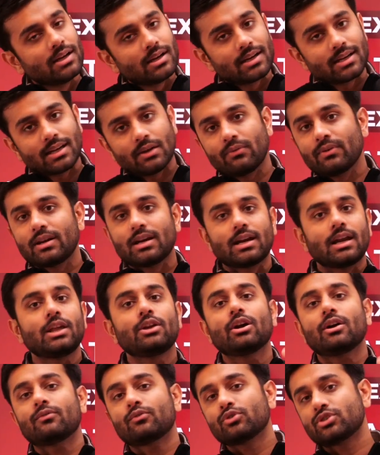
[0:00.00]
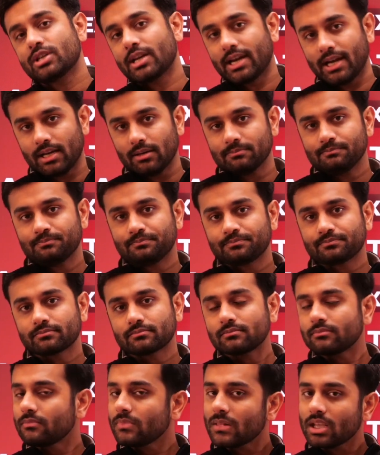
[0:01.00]
definitely you have to check it,
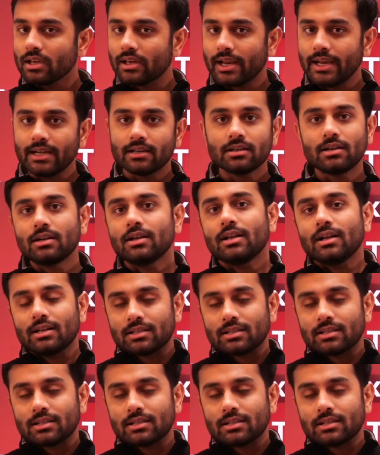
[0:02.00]
right?